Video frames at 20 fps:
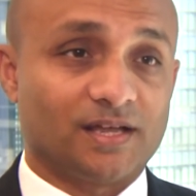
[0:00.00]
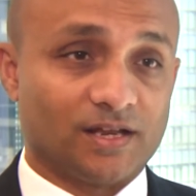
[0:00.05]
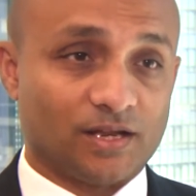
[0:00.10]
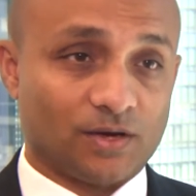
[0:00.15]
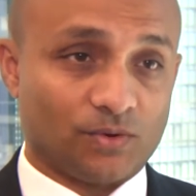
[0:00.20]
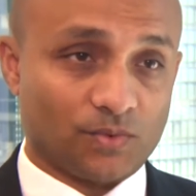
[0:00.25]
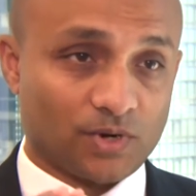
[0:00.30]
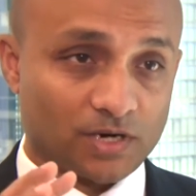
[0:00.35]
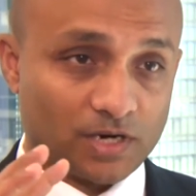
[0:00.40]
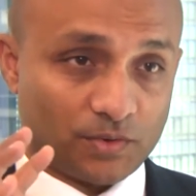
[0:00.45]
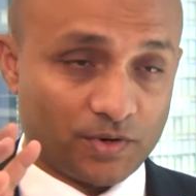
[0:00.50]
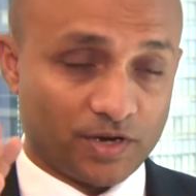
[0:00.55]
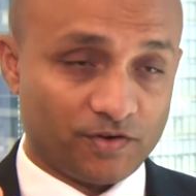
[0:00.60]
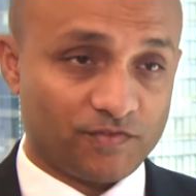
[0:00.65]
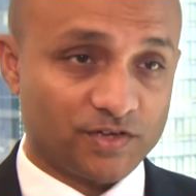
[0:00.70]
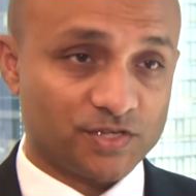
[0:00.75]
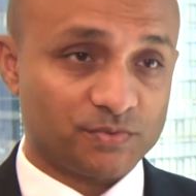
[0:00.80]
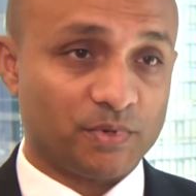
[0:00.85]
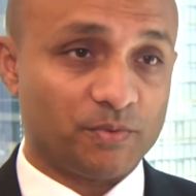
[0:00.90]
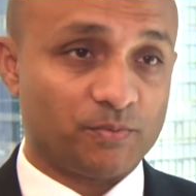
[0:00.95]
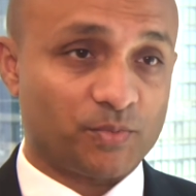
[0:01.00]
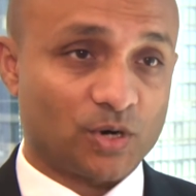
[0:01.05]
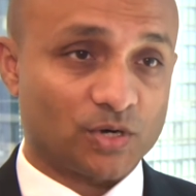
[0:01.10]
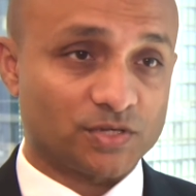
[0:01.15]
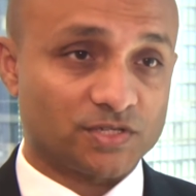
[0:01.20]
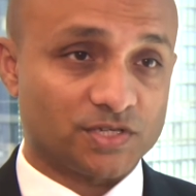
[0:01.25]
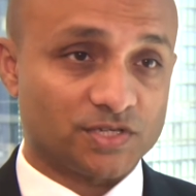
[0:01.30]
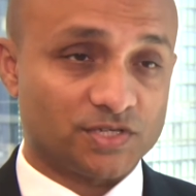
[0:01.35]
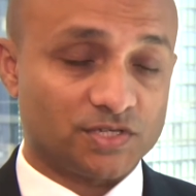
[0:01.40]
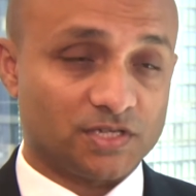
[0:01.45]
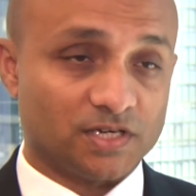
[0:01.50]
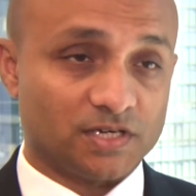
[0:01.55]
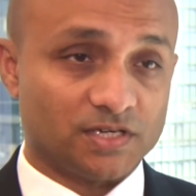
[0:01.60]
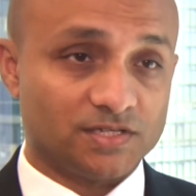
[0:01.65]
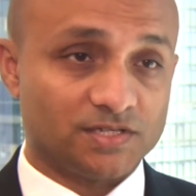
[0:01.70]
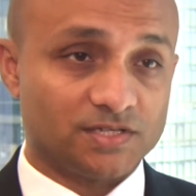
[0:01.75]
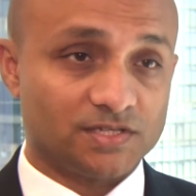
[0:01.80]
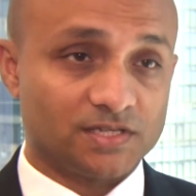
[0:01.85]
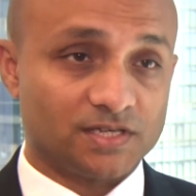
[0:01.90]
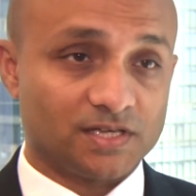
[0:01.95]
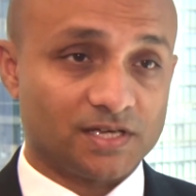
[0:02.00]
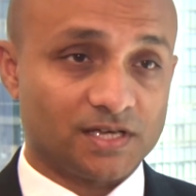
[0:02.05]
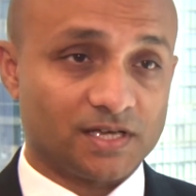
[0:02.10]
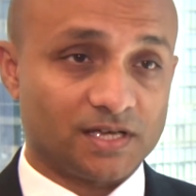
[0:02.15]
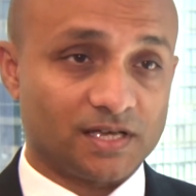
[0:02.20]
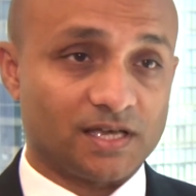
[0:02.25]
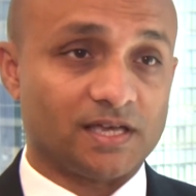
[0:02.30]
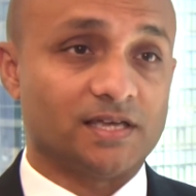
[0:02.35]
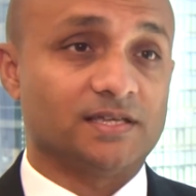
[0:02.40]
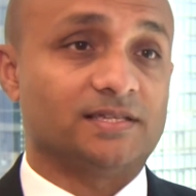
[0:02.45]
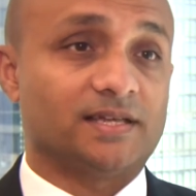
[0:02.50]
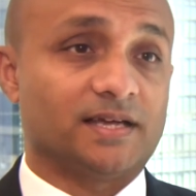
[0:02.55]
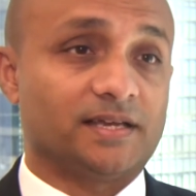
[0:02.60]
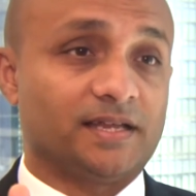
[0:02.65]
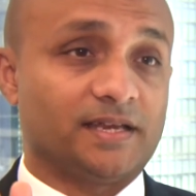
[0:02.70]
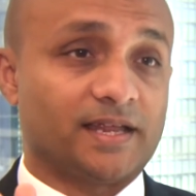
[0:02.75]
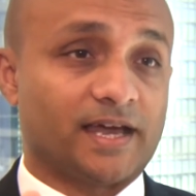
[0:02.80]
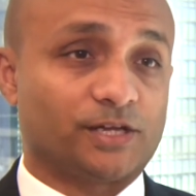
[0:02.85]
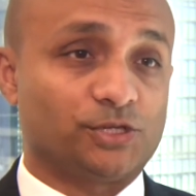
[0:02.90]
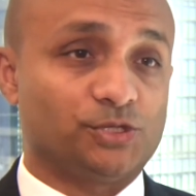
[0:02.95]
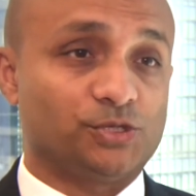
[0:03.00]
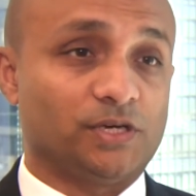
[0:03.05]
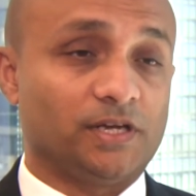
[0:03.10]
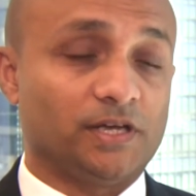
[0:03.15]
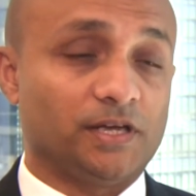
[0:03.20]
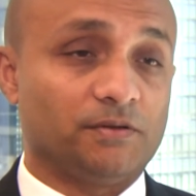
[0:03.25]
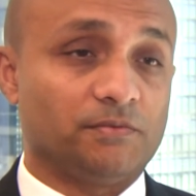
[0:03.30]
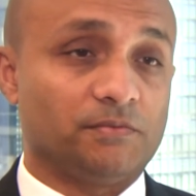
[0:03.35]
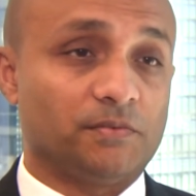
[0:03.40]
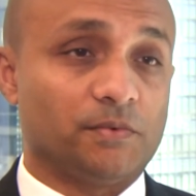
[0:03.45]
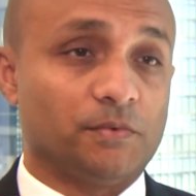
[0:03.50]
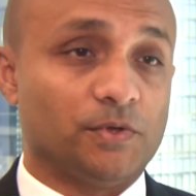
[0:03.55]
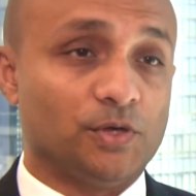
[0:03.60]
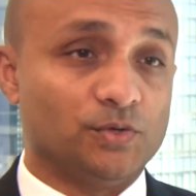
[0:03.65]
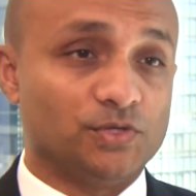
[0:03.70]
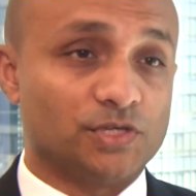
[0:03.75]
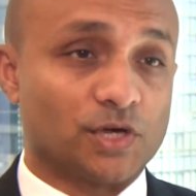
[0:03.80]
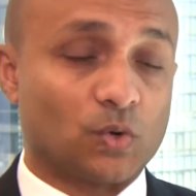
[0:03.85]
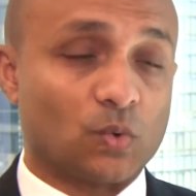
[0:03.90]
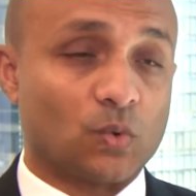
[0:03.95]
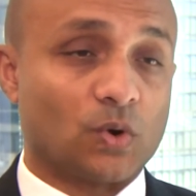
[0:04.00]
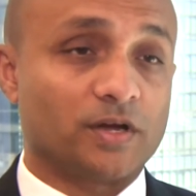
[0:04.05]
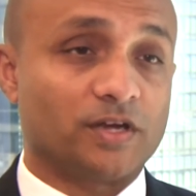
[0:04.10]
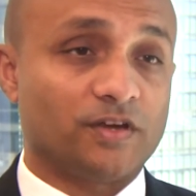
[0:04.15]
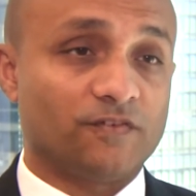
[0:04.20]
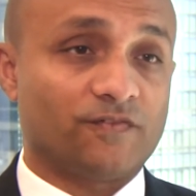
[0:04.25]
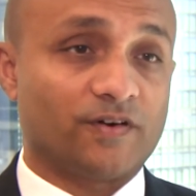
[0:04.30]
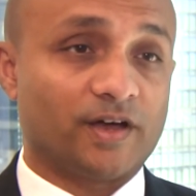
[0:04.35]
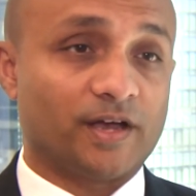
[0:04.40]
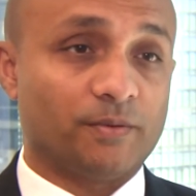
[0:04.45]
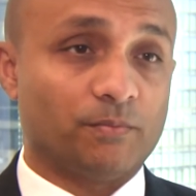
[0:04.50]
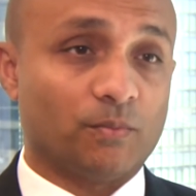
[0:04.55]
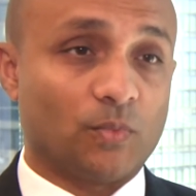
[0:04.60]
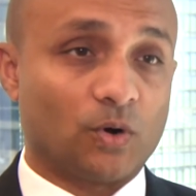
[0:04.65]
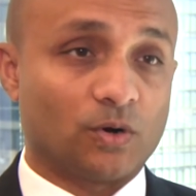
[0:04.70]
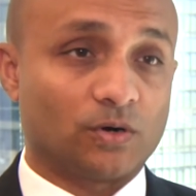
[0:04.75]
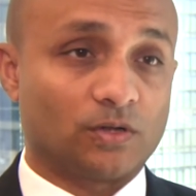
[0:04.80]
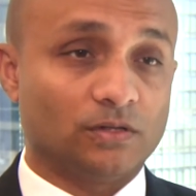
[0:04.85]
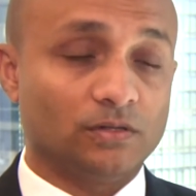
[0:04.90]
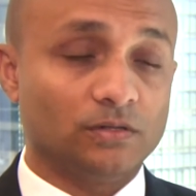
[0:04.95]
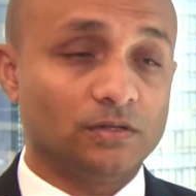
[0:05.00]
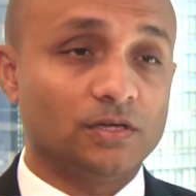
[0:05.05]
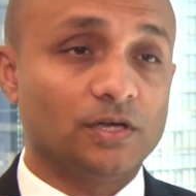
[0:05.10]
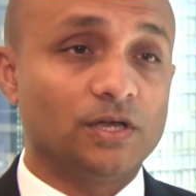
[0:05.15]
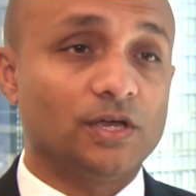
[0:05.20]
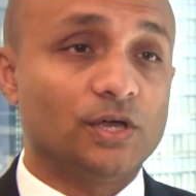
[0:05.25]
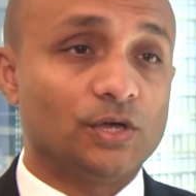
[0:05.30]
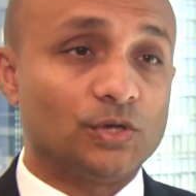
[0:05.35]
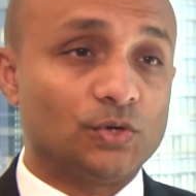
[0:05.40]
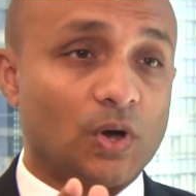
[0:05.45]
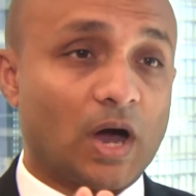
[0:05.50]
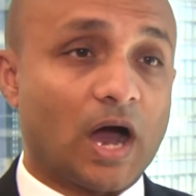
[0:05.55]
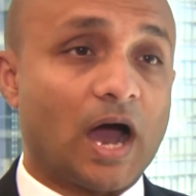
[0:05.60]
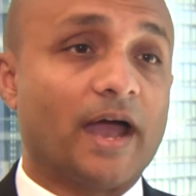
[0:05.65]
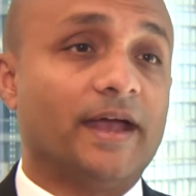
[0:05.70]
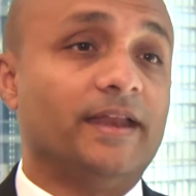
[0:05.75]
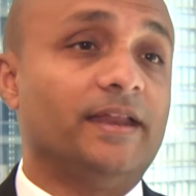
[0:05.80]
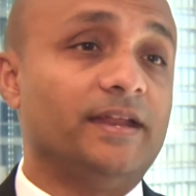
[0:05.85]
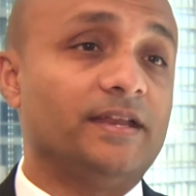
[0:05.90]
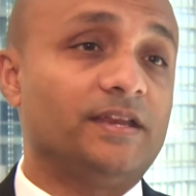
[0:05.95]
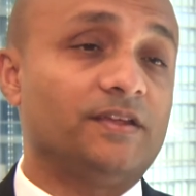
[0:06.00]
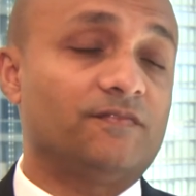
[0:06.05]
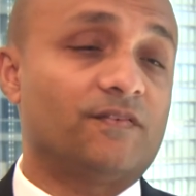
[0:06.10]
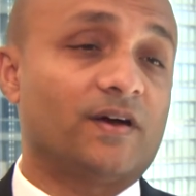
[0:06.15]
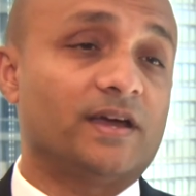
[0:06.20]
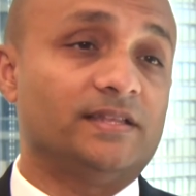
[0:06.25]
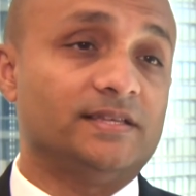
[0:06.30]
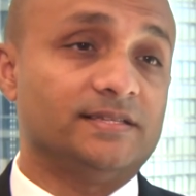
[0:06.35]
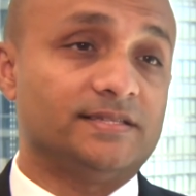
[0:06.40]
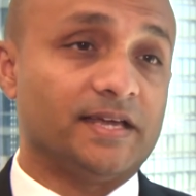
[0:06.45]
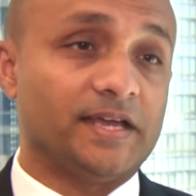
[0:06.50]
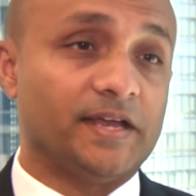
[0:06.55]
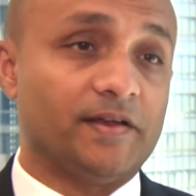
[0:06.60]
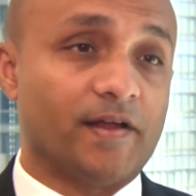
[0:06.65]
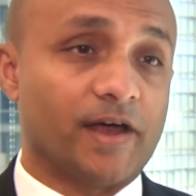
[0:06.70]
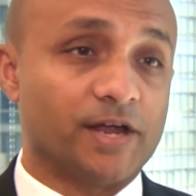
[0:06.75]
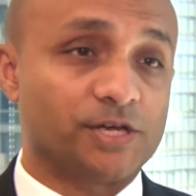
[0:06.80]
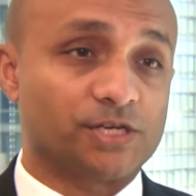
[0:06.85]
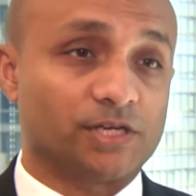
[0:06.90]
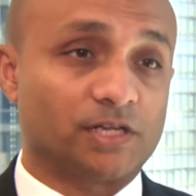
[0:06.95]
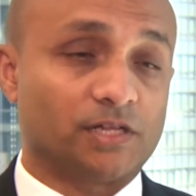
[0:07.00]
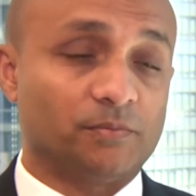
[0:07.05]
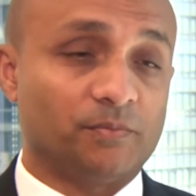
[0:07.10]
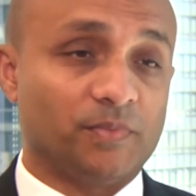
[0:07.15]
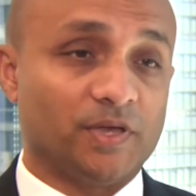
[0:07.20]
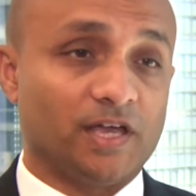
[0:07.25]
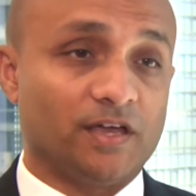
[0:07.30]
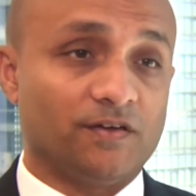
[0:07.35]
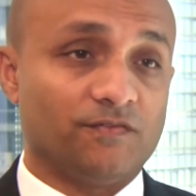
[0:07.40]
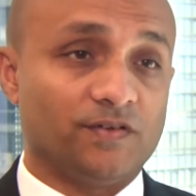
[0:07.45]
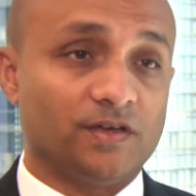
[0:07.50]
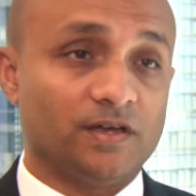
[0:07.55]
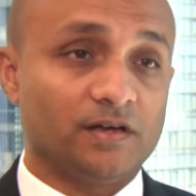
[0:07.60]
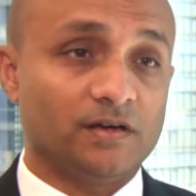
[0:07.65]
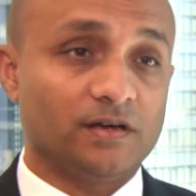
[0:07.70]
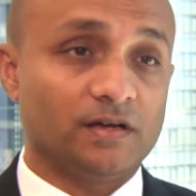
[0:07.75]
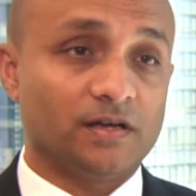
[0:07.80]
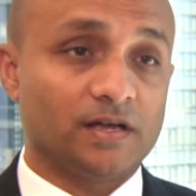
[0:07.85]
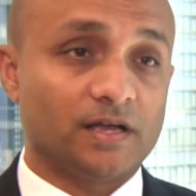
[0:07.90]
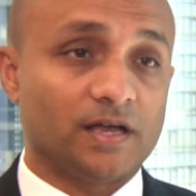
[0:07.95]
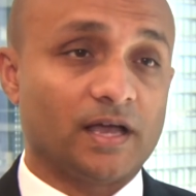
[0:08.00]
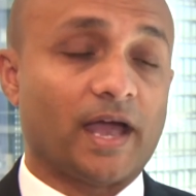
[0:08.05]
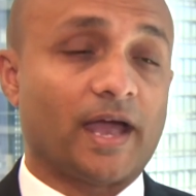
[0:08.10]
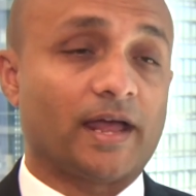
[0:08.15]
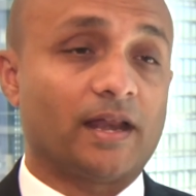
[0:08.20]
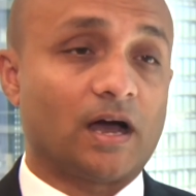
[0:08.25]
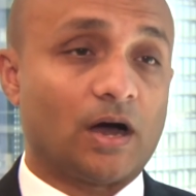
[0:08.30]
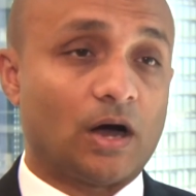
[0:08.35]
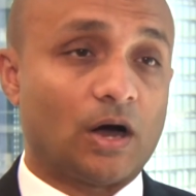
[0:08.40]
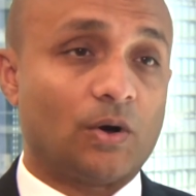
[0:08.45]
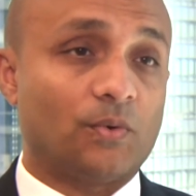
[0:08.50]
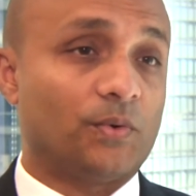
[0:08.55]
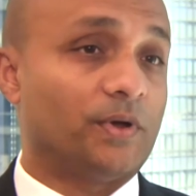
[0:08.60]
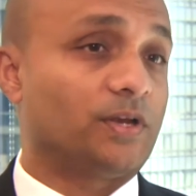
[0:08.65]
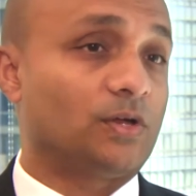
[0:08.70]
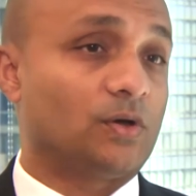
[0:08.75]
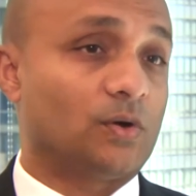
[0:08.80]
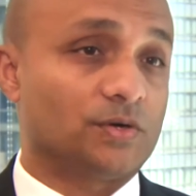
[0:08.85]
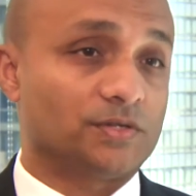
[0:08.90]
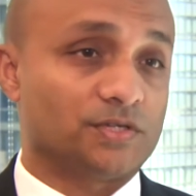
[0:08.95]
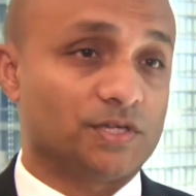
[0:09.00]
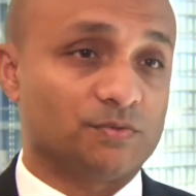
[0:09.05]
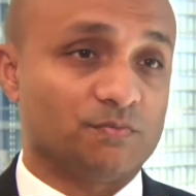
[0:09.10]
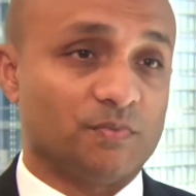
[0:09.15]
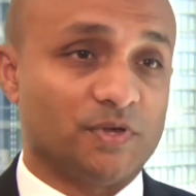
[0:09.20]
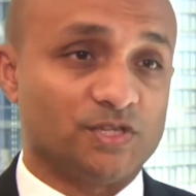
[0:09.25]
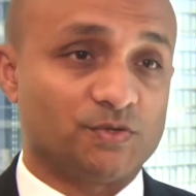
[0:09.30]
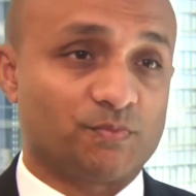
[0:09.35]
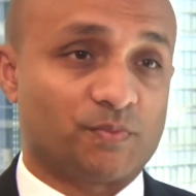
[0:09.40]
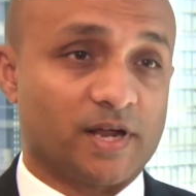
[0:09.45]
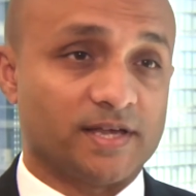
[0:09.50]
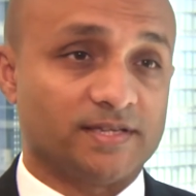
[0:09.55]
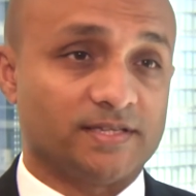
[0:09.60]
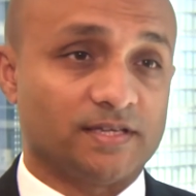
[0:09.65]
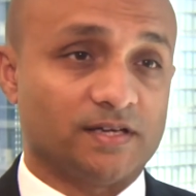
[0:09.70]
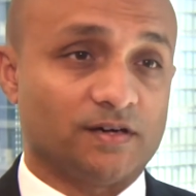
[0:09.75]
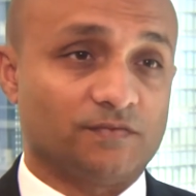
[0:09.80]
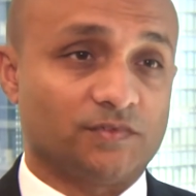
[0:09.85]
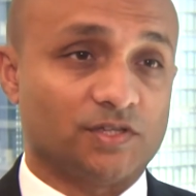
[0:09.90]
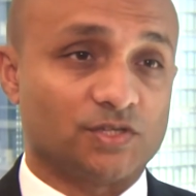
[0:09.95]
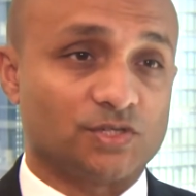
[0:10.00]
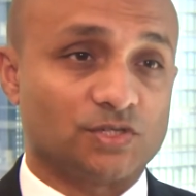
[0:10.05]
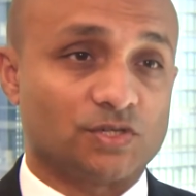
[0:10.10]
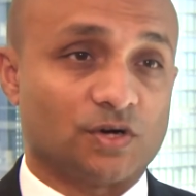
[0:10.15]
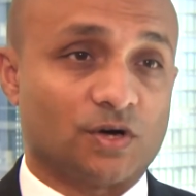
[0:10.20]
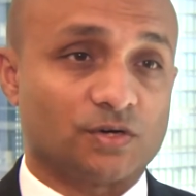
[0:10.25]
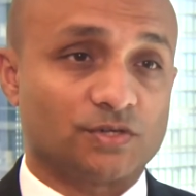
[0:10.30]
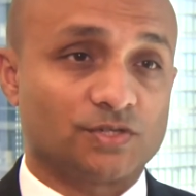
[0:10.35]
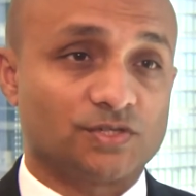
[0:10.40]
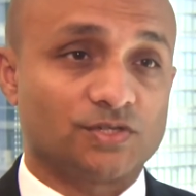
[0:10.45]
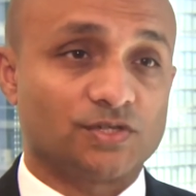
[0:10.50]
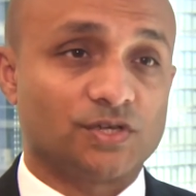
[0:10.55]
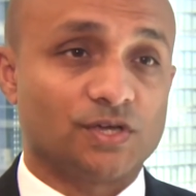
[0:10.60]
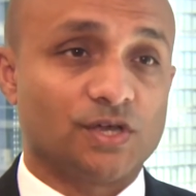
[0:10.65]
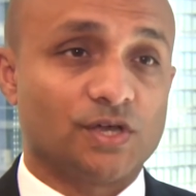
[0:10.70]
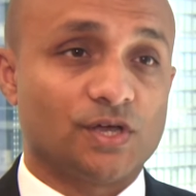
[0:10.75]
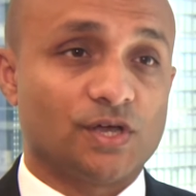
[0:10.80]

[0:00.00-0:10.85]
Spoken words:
Now, what our investment process does is that it actually uses a quantified model to identify this irrational behavior and how it causes mispricing of the stocks.